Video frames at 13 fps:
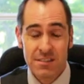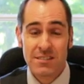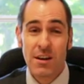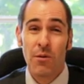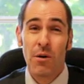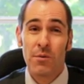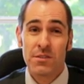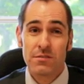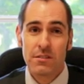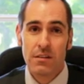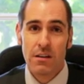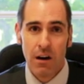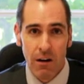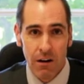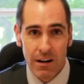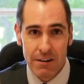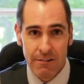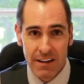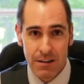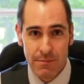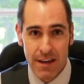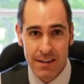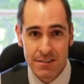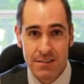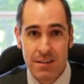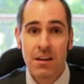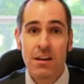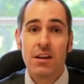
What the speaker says: So I would highly recommend